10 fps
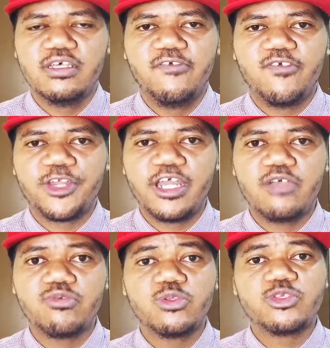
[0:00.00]
For
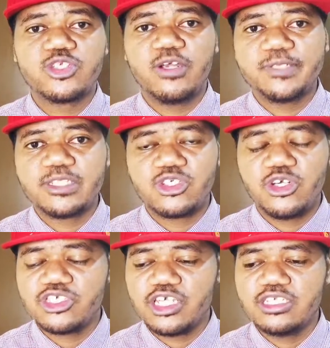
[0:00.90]
now, we'll serve the
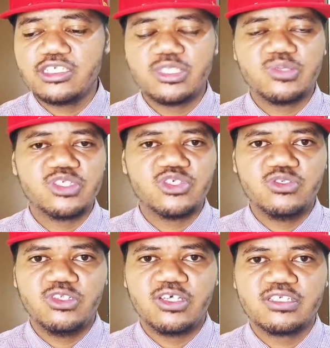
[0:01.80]
search engines with
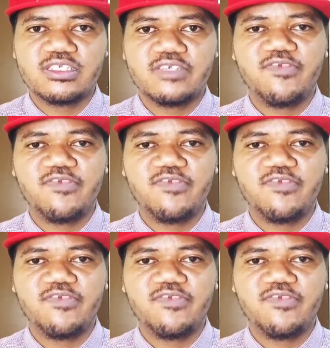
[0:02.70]
ULogs,